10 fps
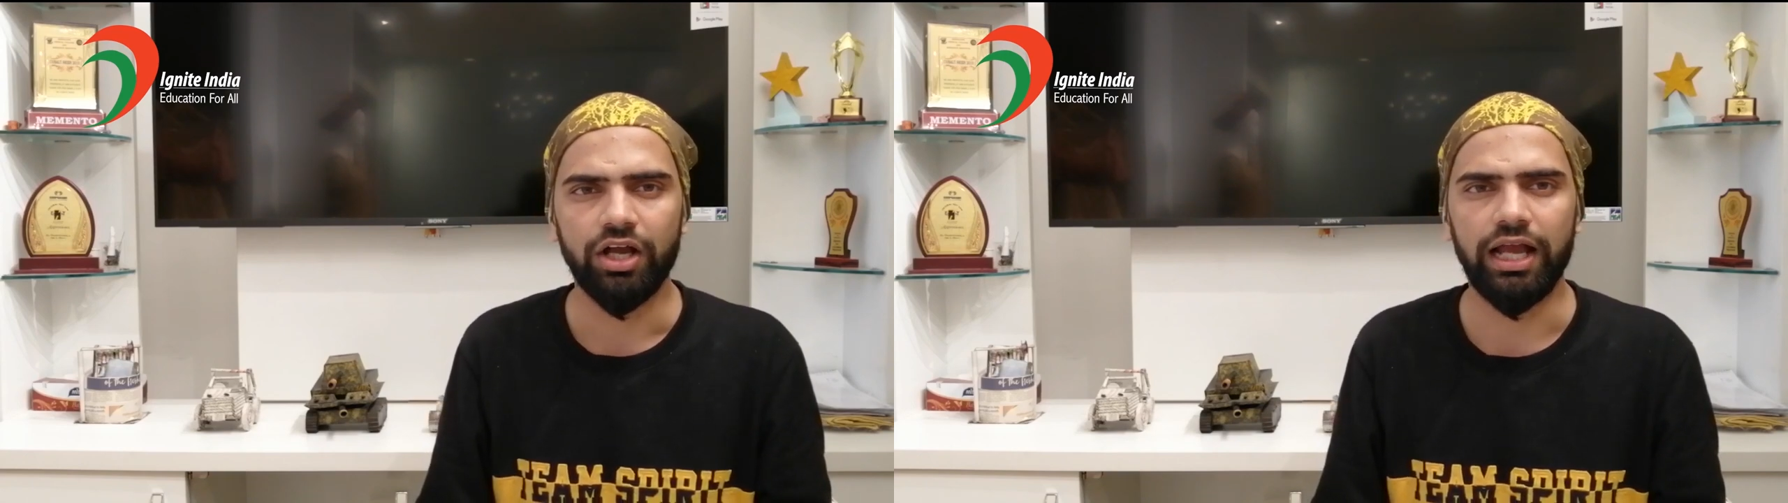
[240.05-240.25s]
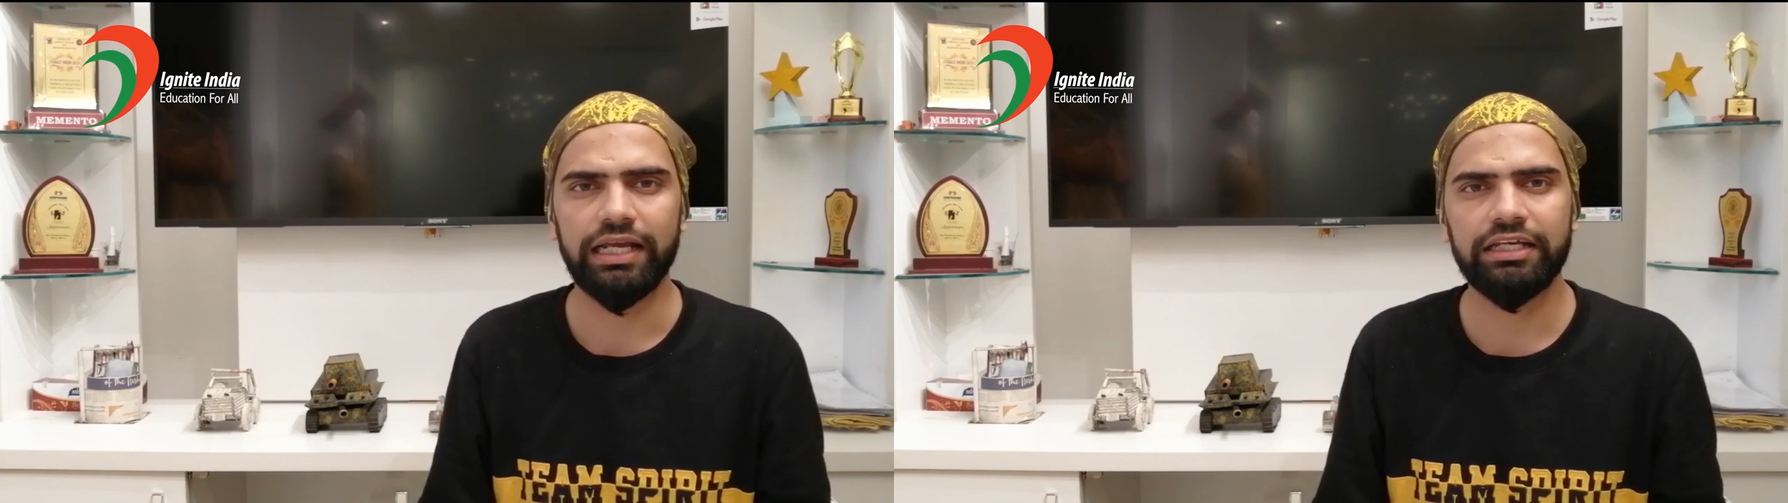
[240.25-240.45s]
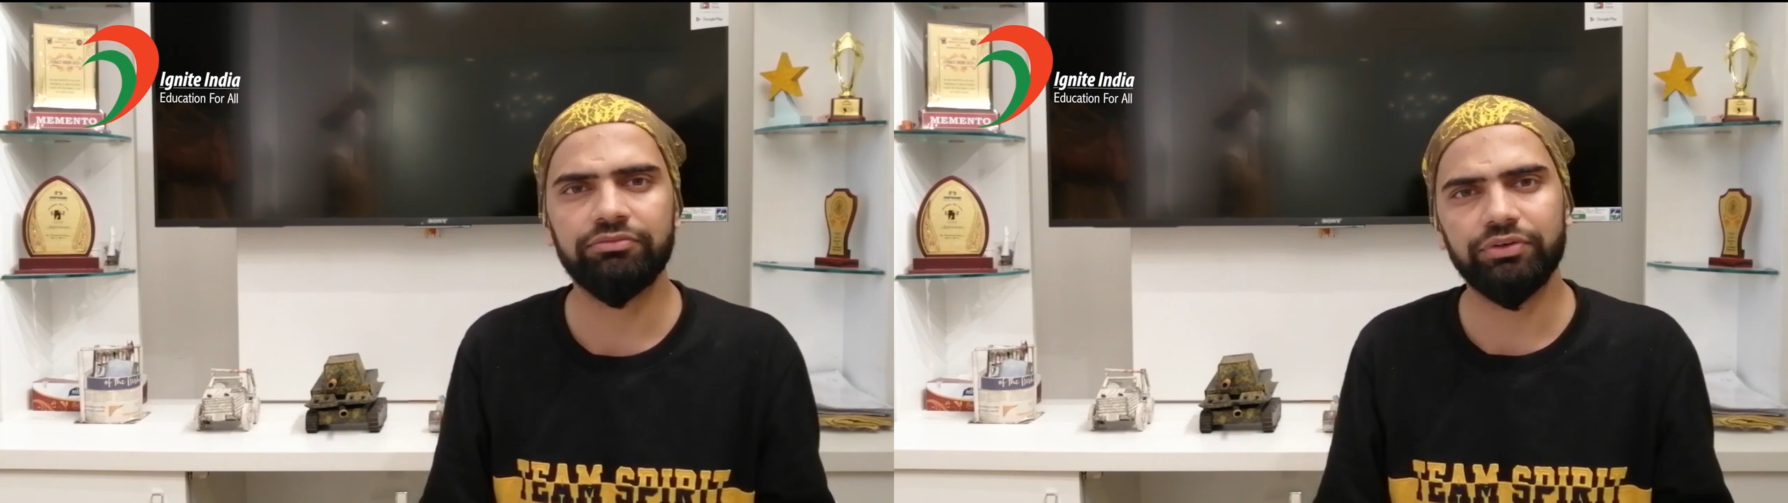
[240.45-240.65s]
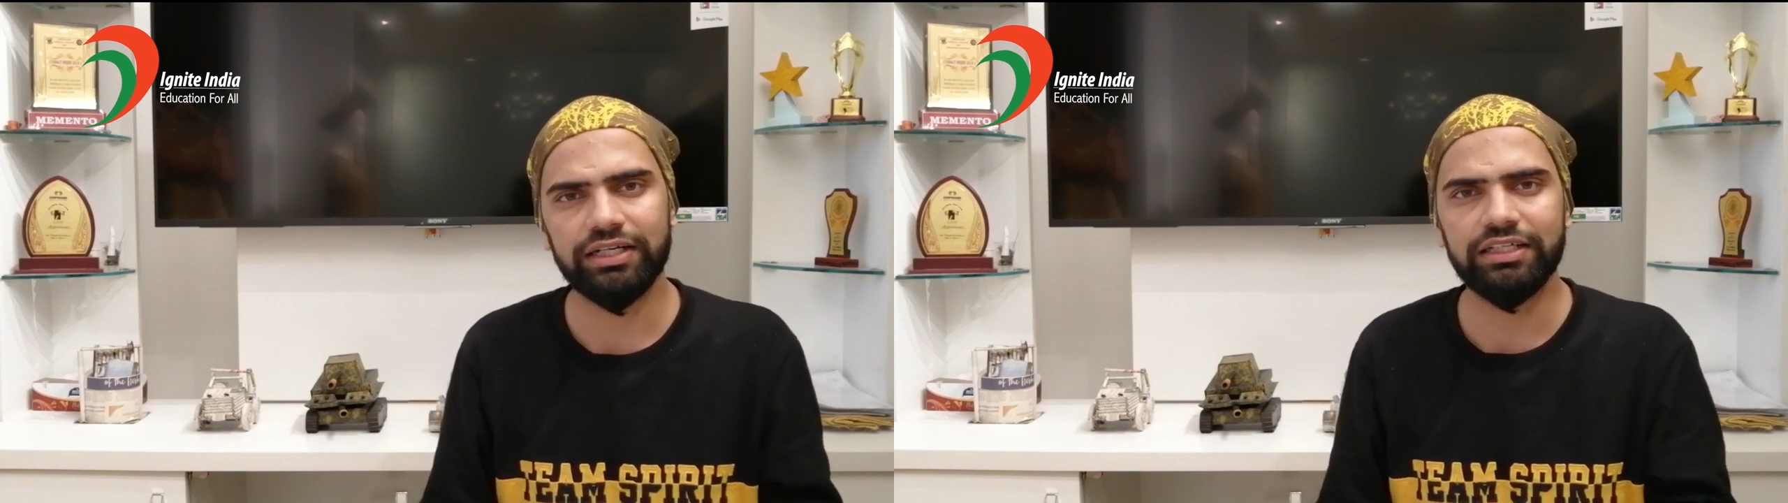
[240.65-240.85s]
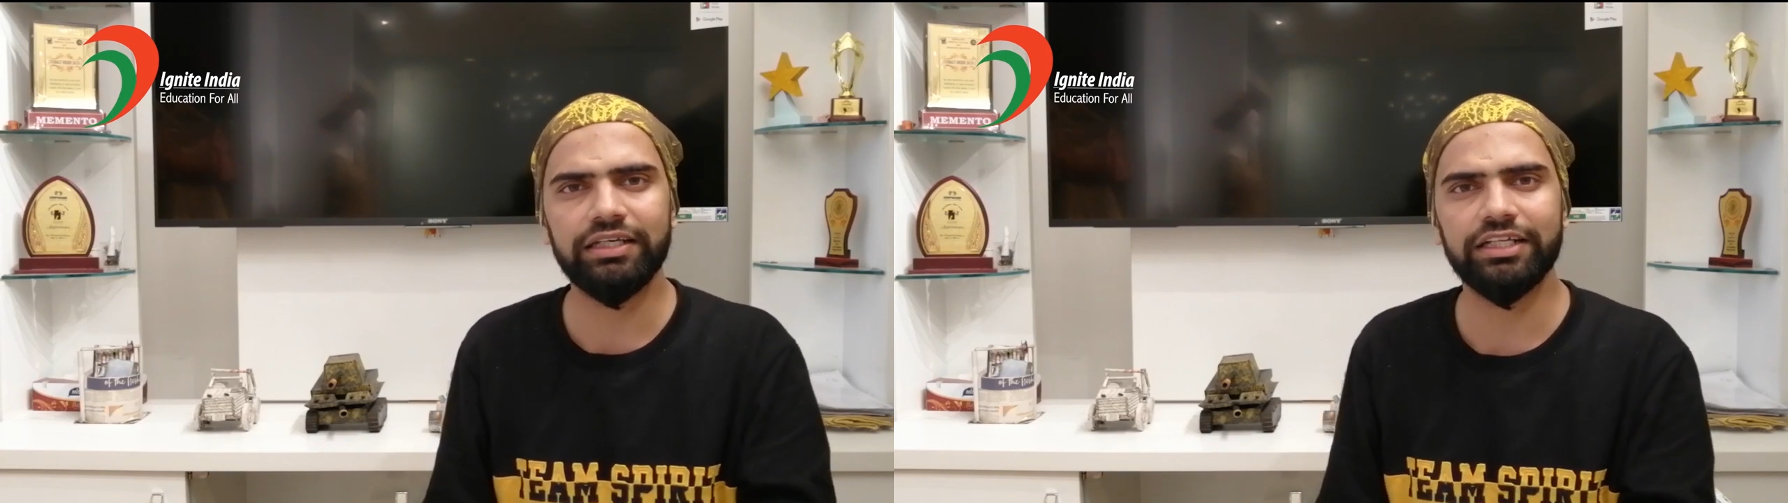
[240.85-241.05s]
and in
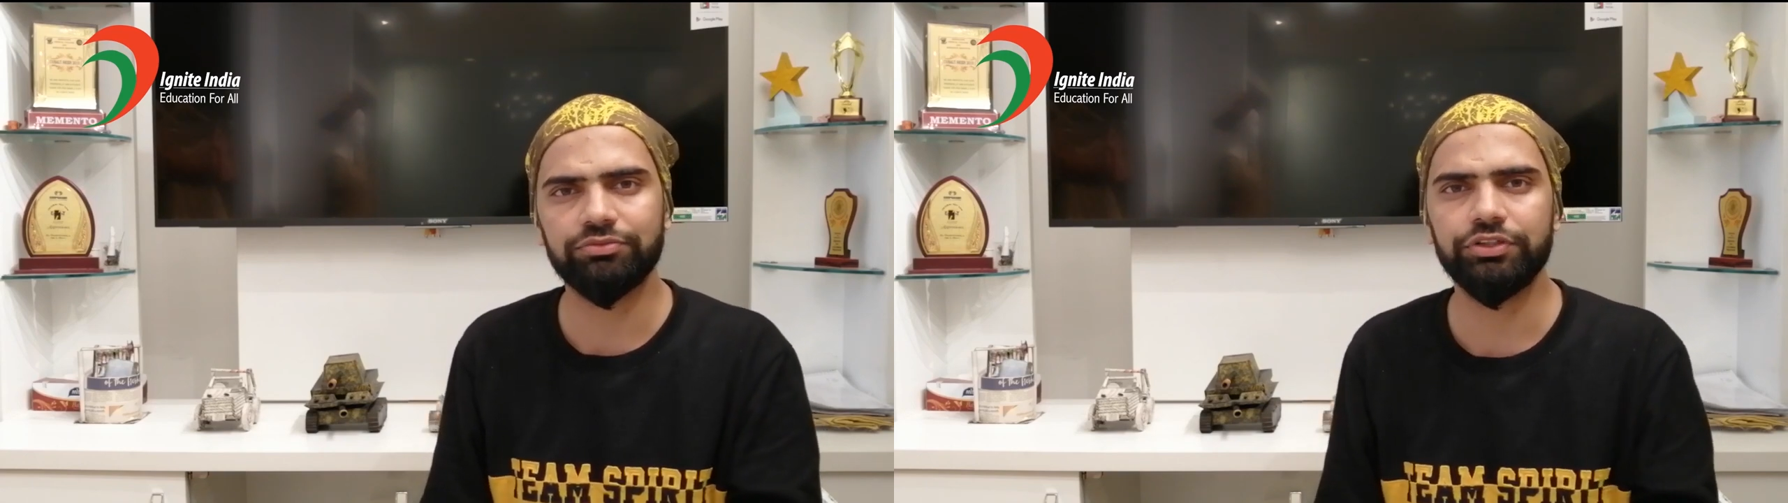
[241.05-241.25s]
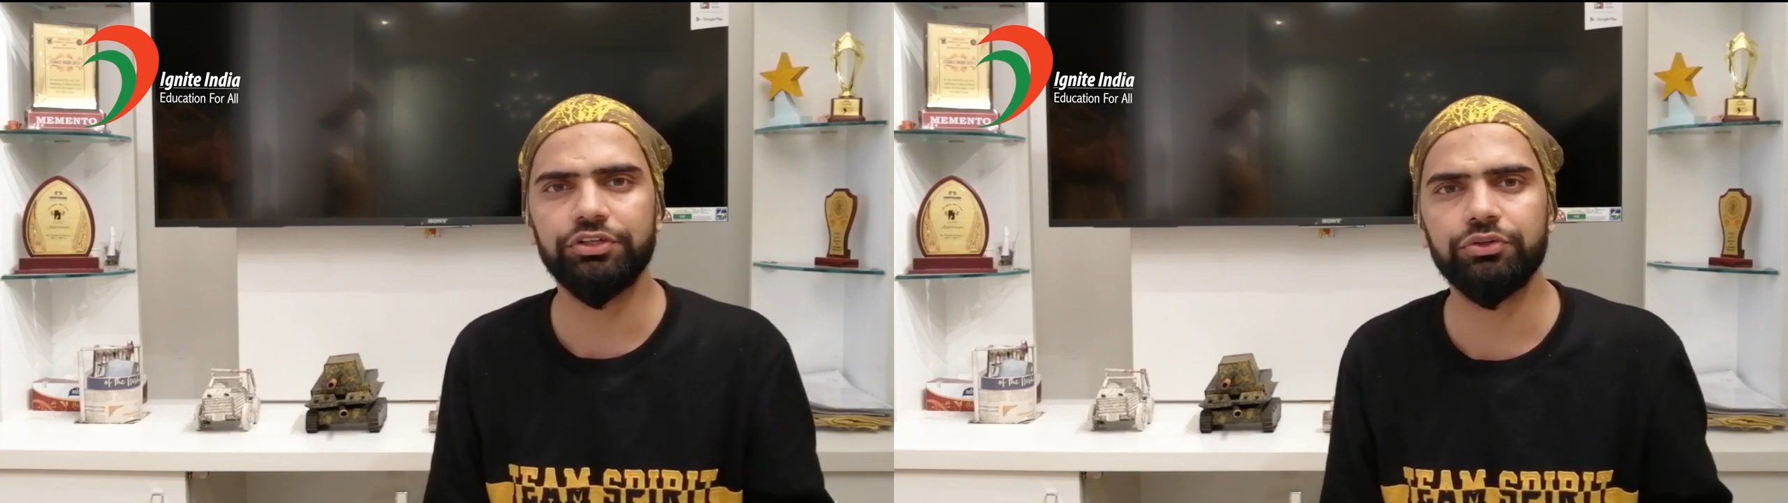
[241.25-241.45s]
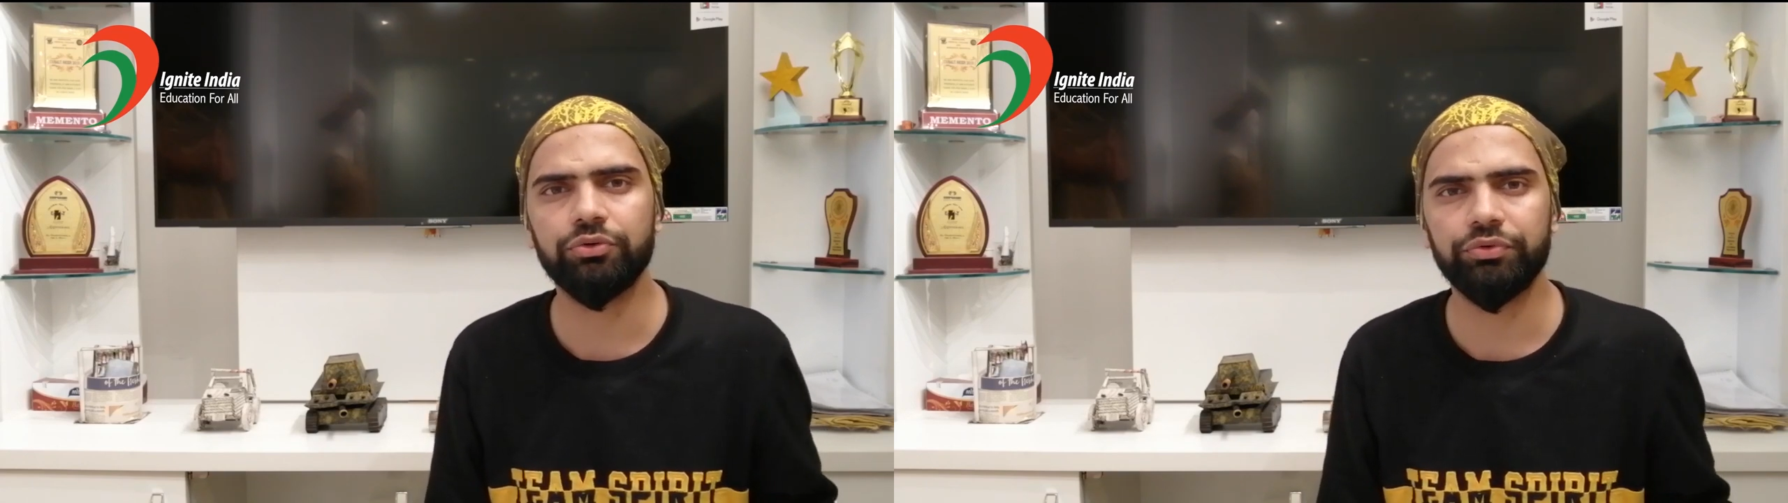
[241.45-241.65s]
fact in next video